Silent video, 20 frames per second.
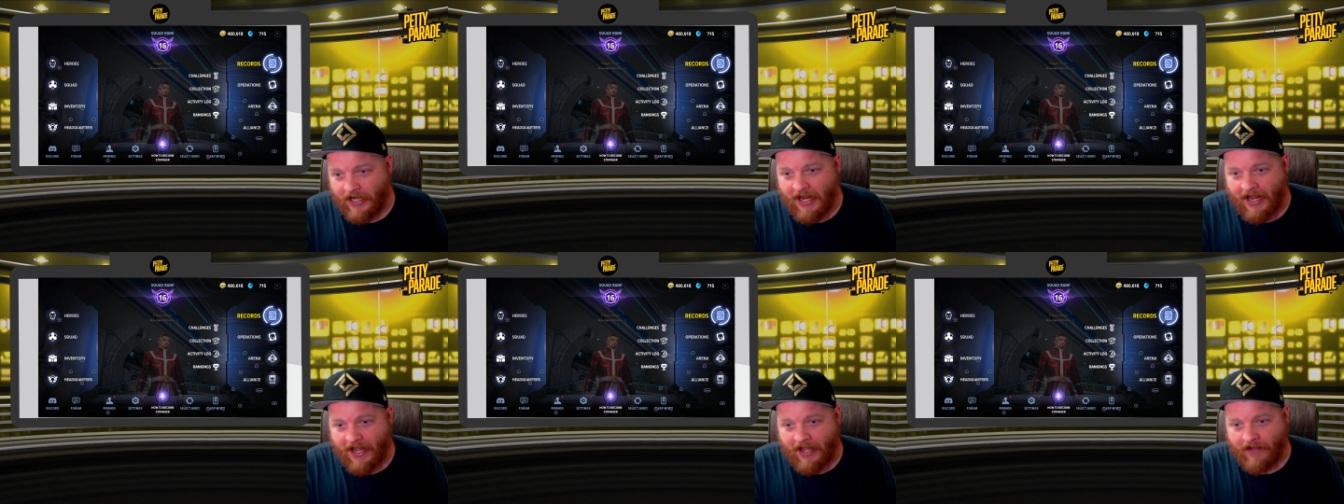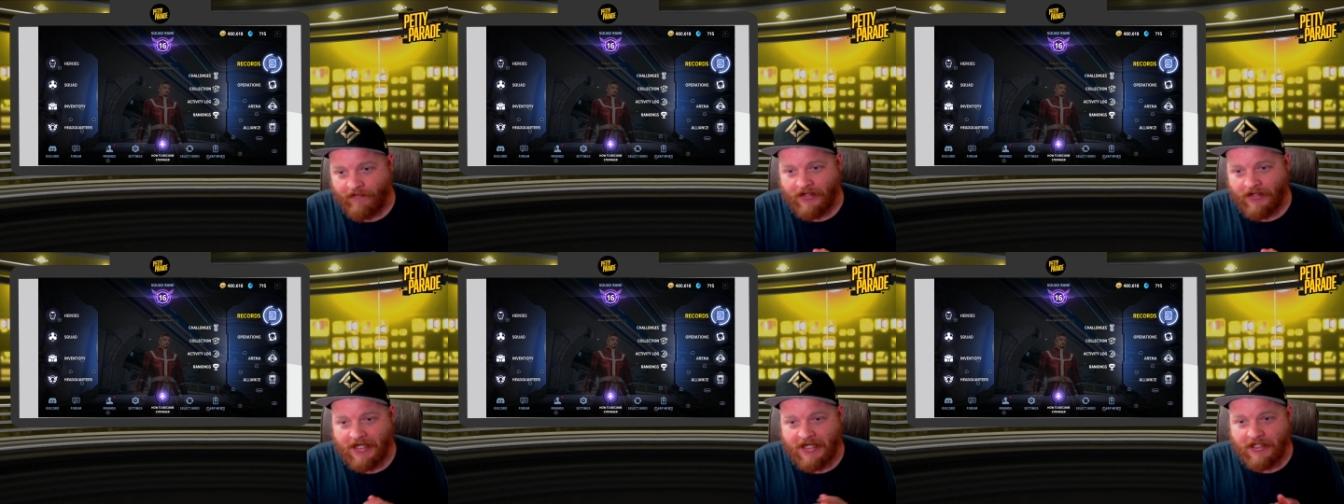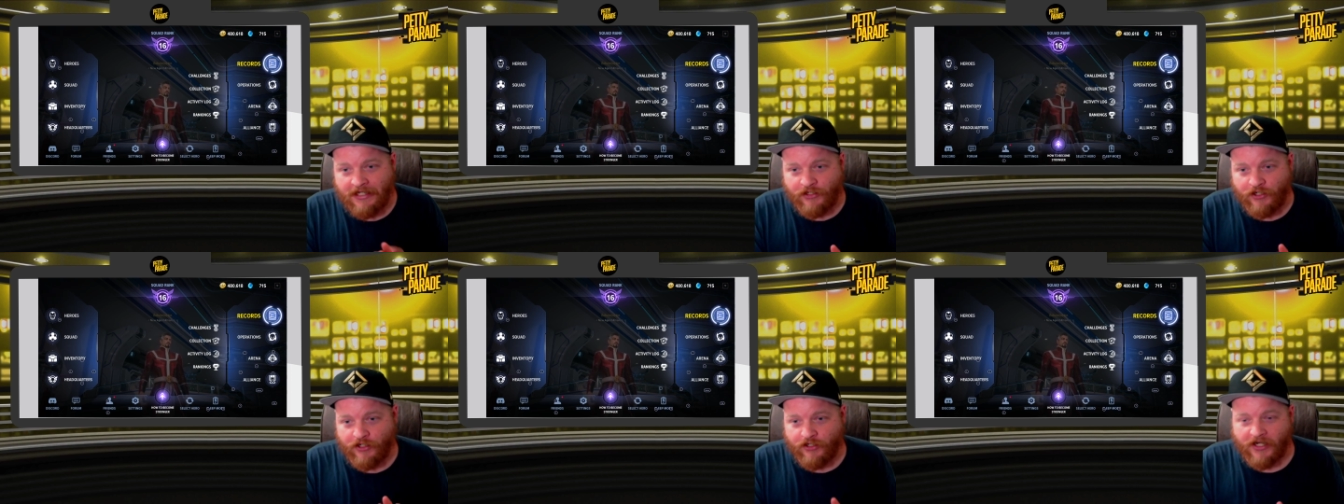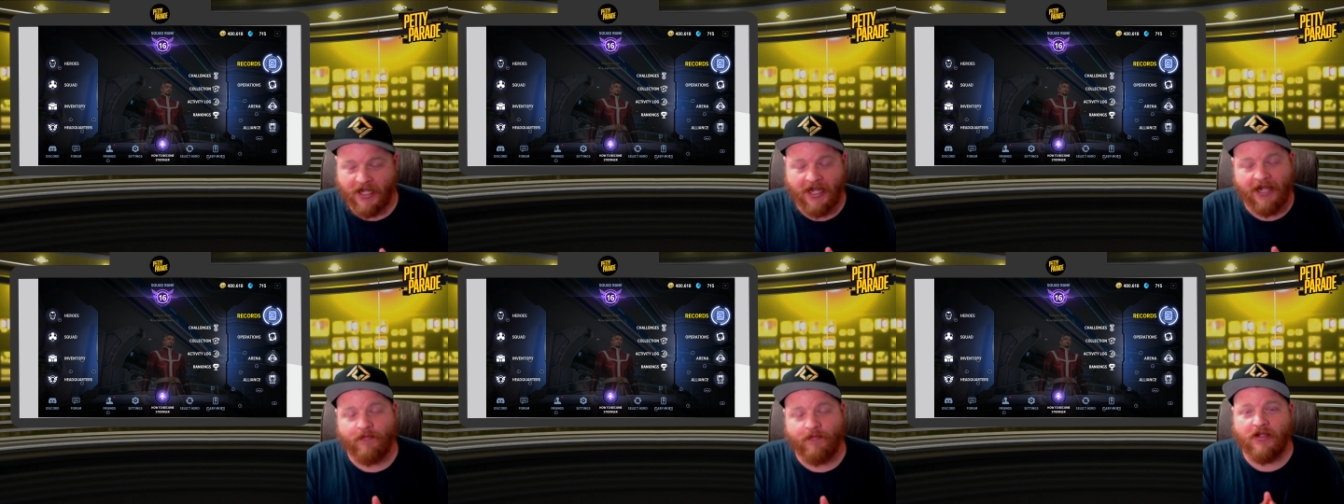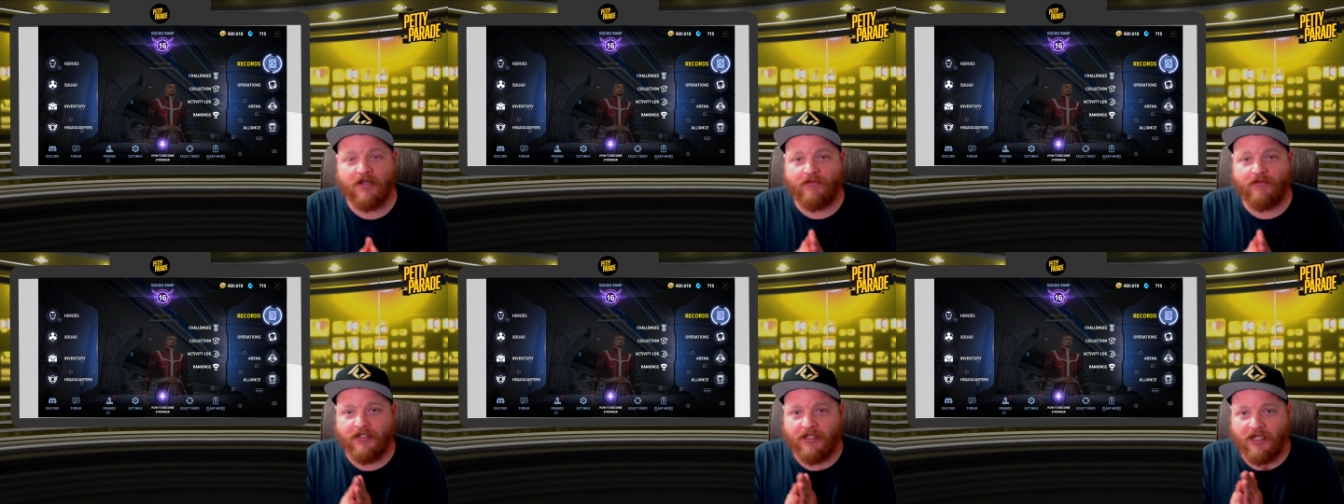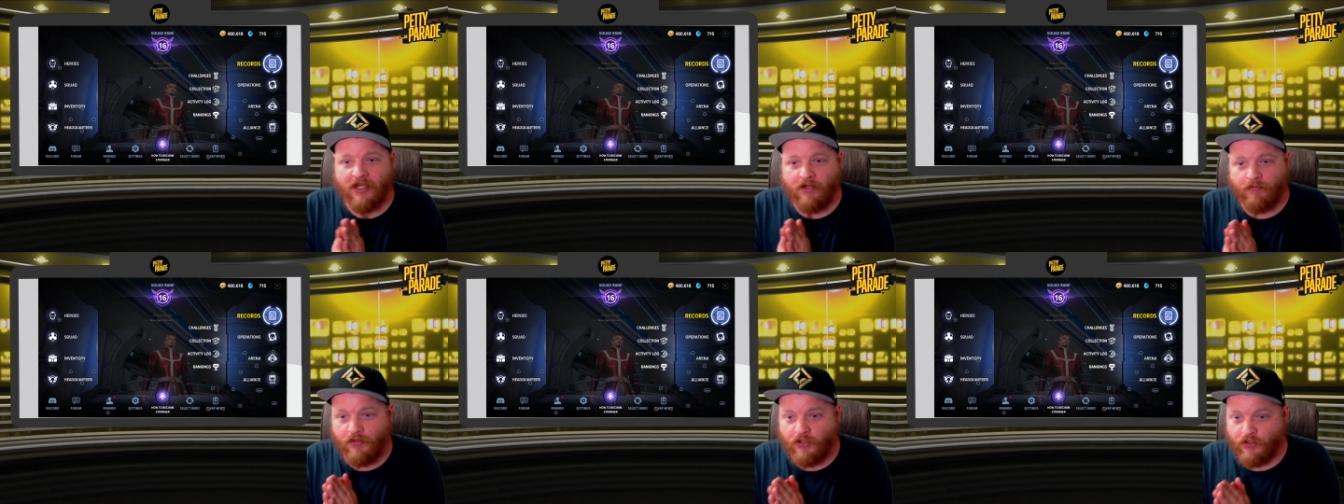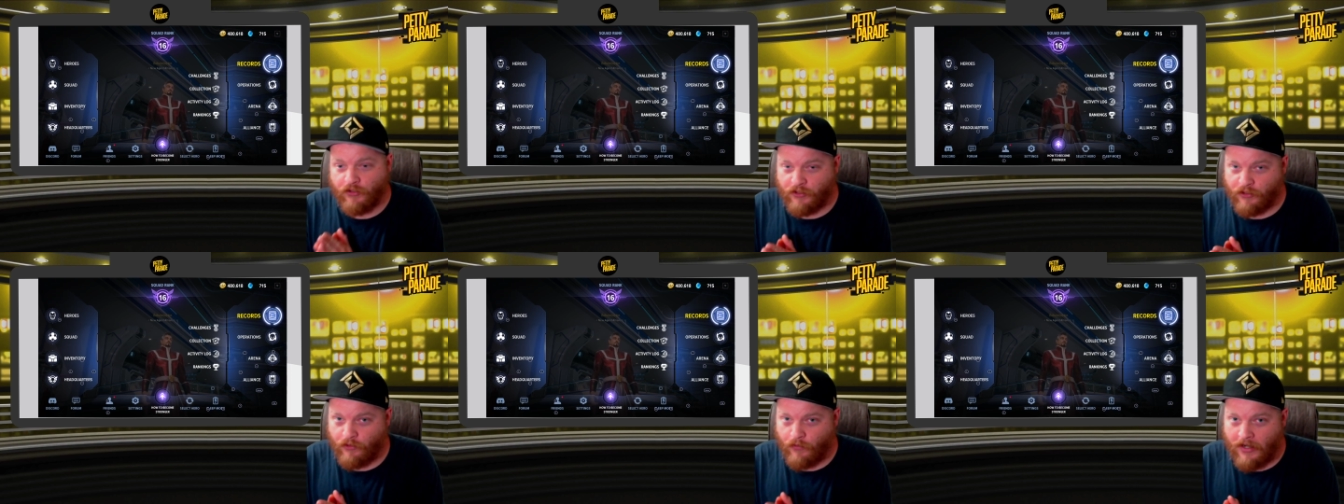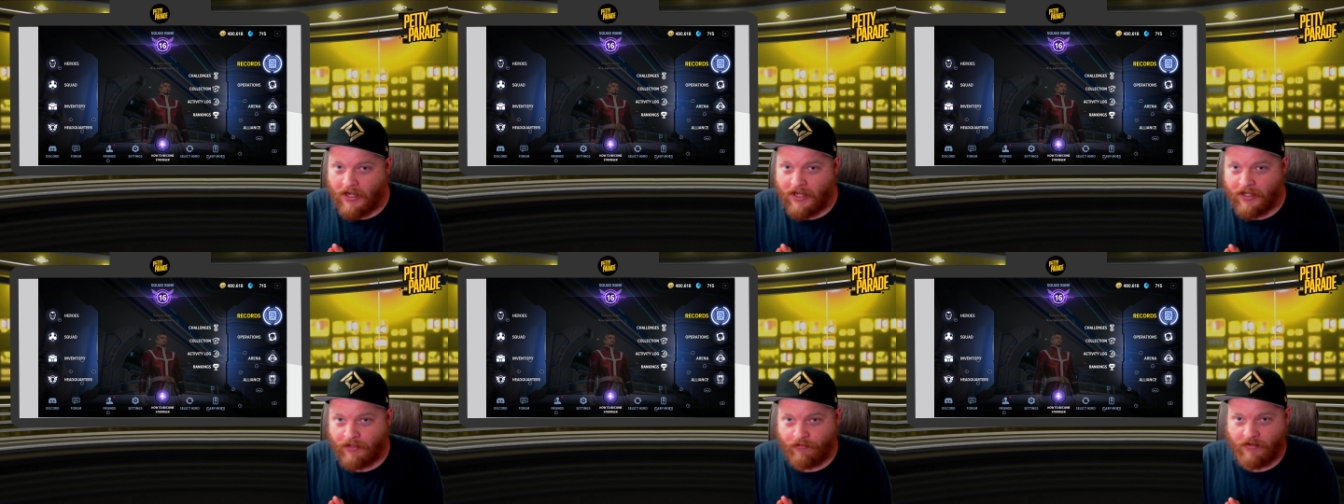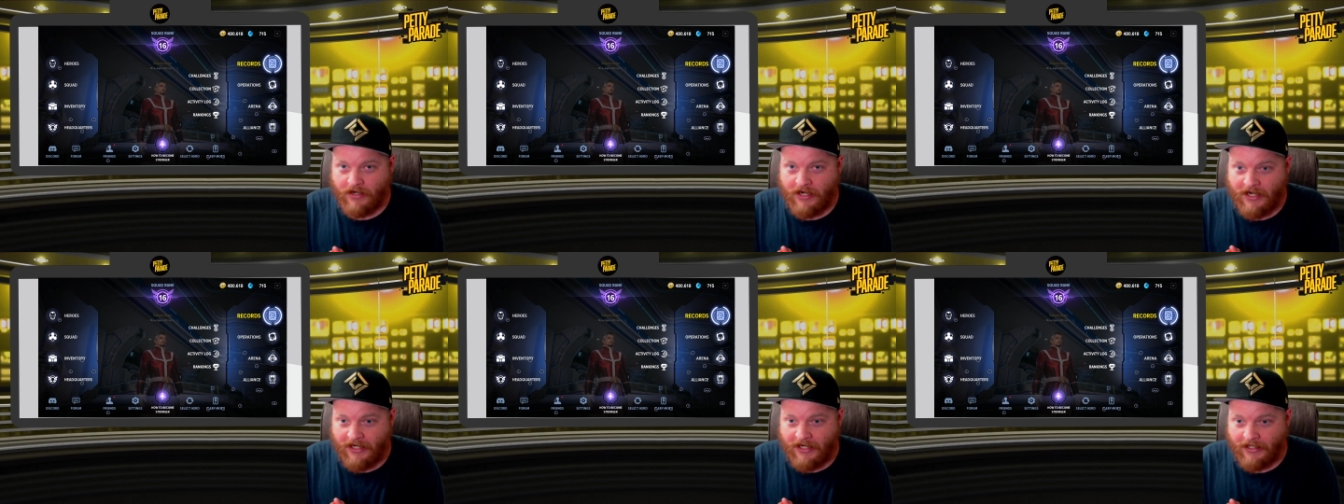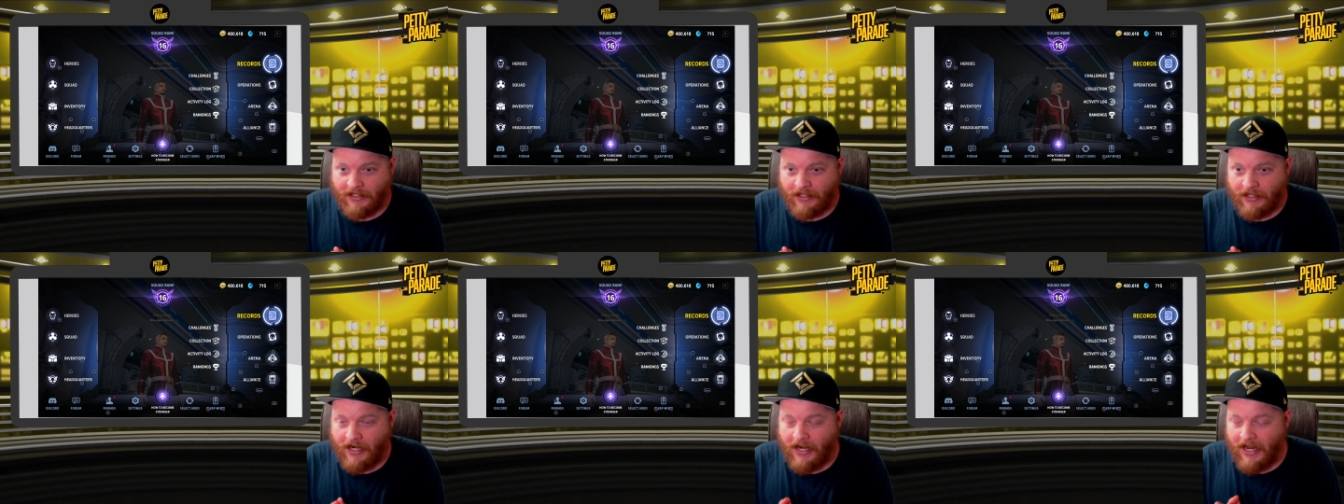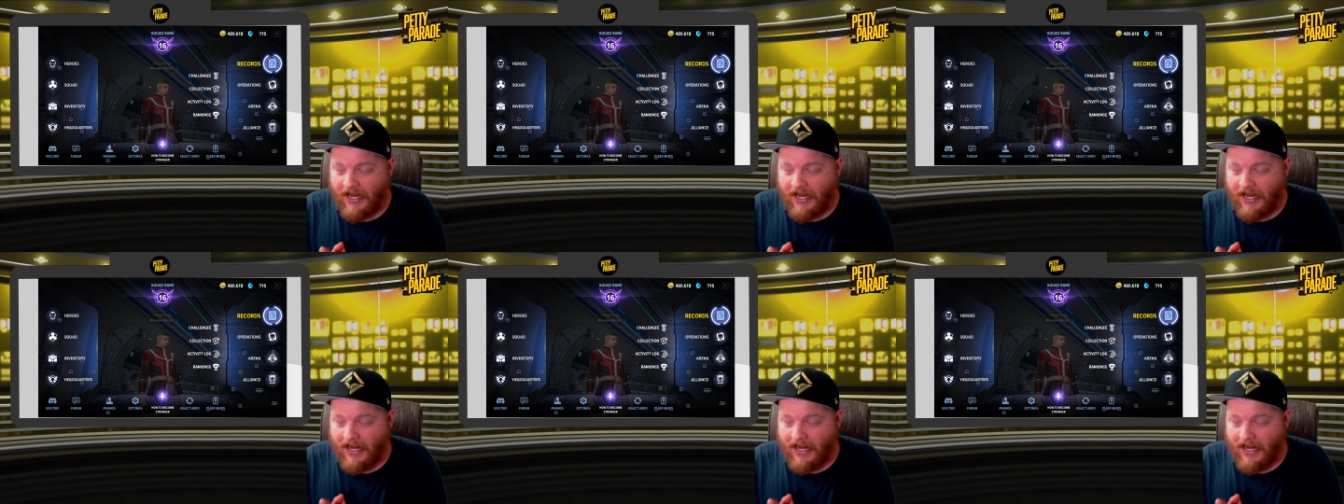to have an easier time leveling up your squad rank.